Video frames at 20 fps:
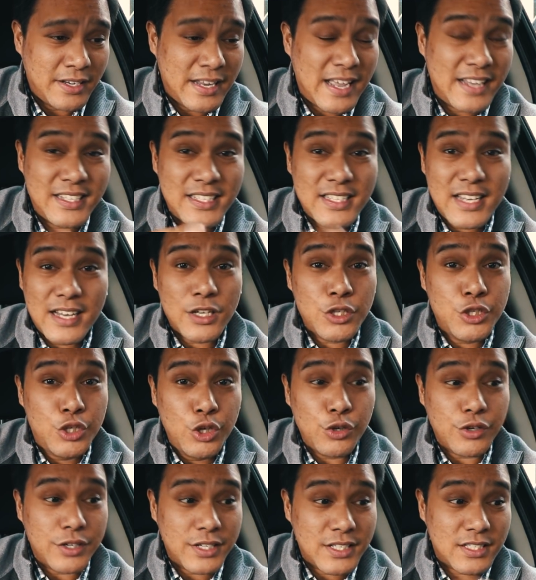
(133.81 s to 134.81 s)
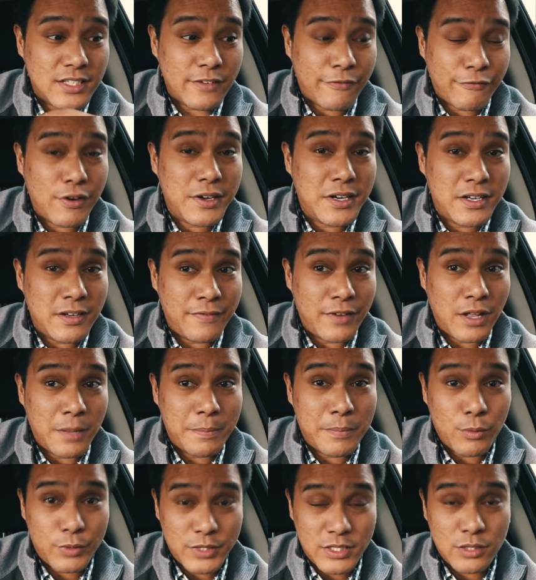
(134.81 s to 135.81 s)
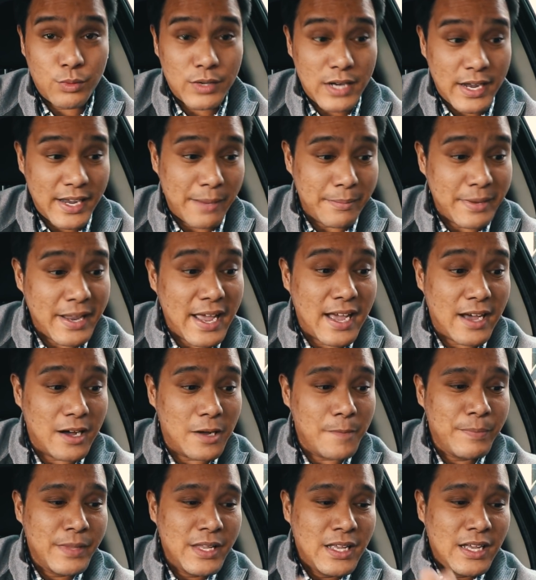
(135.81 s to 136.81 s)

Not, this is not a junior, this is a front-end developer, which is what I am now.